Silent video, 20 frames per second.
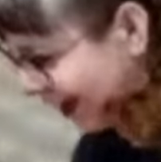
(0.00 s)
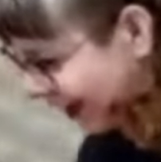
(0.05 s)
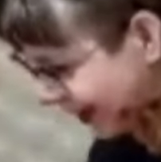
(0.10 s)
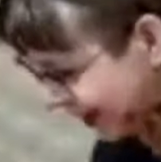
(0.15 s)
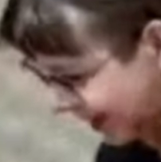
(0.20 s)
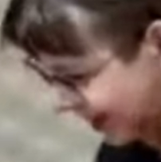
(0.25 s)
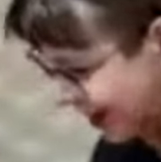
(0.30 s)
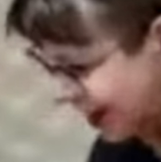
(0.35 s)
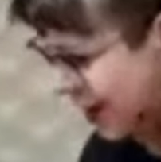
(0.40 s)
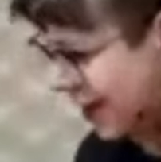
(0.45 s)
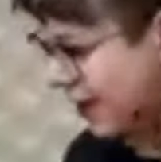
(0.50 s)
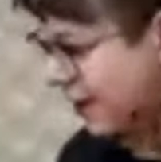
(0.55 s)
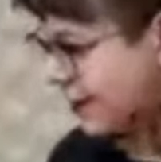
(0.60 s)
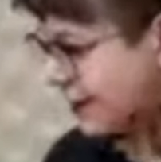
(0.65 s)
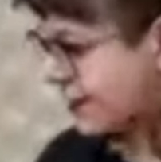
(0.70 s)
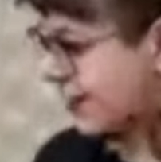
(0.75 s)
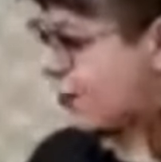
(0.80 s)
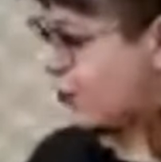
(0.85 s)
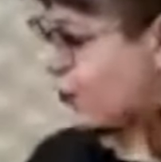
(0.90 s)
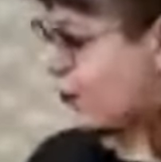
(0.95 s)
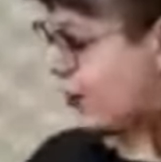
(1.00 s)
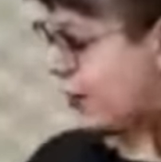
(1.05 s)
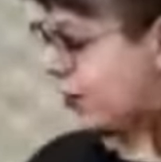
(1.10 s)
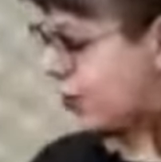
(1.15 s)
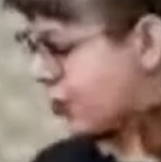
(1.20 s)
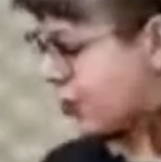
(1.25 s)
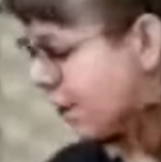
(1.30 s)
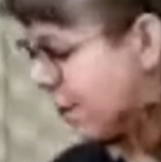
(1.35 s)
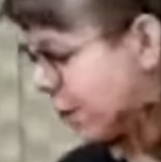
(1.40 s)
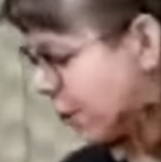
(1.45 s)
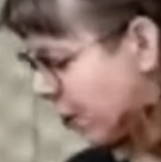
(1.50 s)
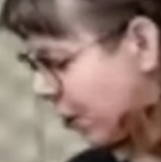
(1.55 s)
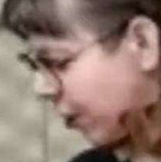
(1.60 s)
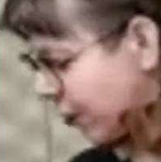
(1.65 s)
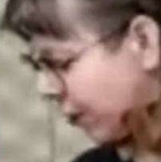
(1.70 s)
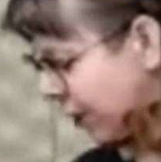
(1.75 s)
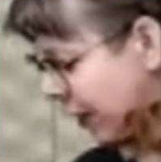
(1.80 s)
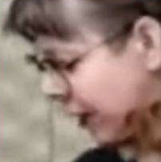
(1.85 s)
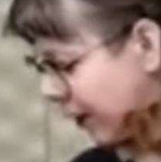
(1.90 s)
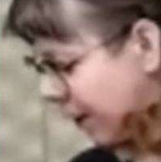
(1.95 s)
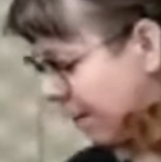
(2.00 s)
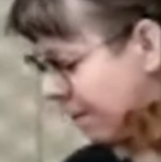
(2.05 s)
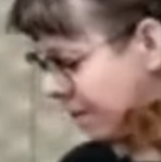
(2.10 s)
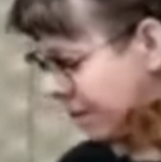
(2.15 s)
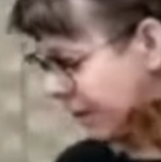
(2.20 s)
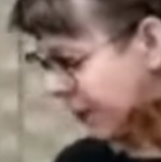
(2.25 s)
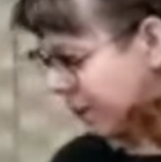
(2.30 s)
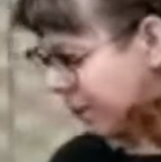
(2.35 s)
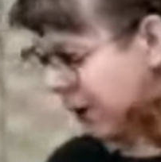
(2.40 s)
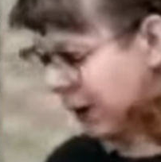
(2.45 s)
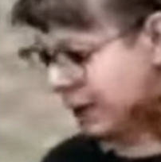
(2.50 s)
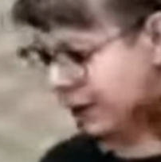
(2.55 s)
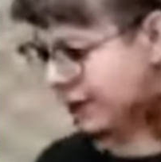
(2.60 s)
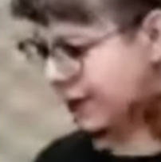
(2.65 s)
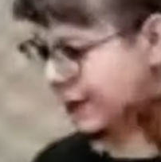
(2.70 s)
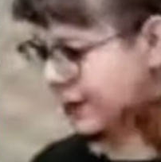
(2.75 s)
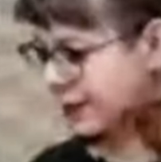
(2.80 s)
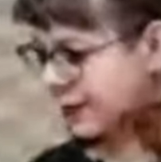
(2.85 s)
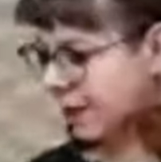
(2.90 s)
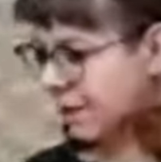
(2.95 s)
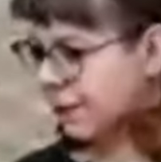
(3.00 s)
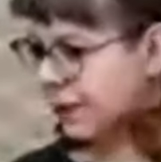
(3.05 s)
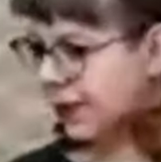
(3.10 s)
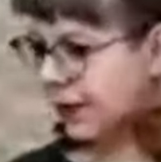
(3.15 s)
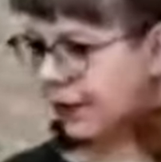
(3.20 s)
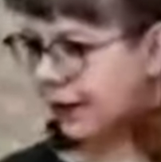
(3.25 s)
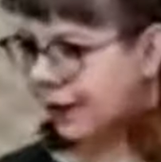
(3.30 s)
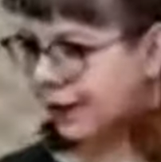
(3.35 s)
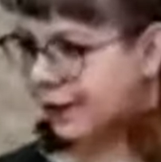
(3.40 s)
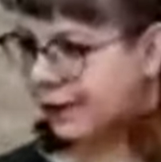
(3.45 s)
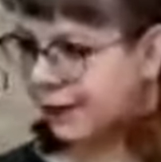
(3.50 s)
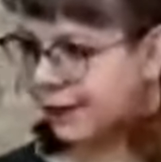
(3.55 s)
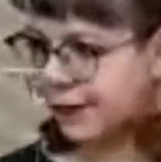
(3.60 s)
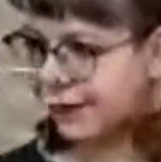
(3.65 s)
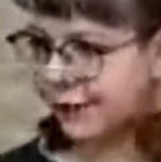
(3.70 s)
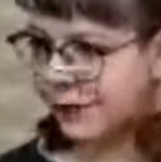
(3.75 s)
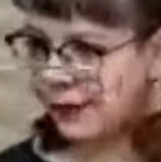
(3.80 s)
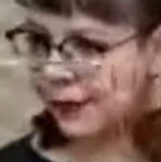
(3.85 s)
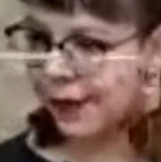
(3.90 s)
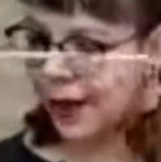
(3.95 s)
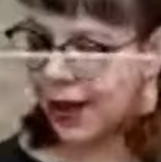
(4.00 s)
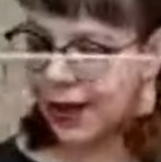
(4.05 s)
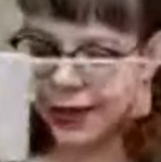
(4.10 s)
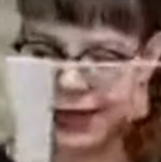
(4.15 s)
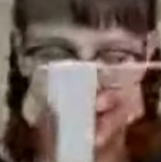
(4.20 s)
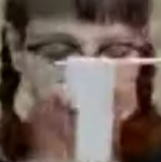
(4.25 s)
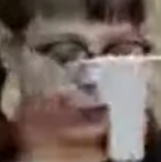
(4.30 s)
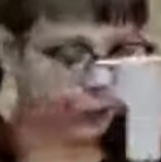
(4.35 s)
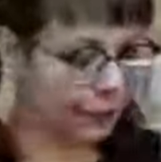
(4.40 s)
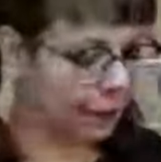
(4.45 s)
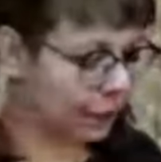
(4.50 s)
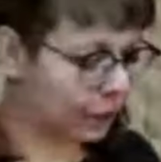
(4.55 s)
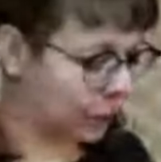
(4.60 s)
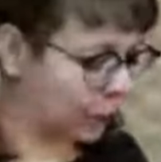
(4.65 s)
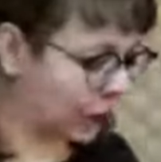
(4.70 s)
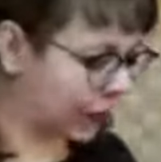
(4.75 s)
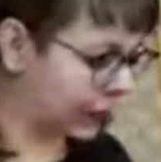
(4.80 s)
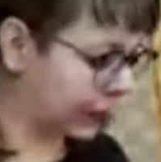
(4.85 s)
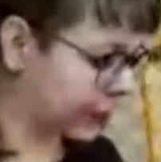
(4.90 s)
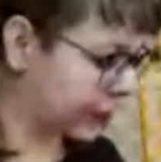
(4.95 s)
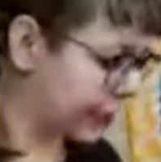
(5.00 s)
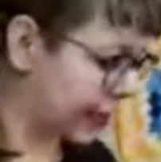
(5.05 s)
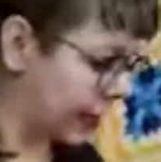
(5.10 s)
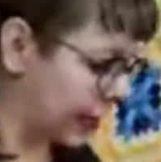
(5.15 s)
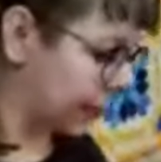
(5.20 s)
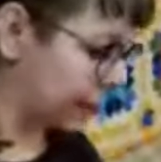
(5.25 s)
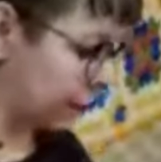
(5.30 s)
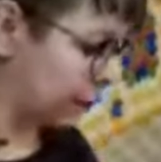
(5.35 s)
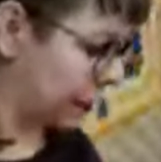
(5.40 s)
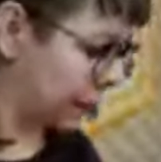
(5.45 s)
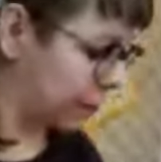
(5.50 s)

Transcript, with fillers: it says finished embroidery. Mine says something I can't remember what it says, but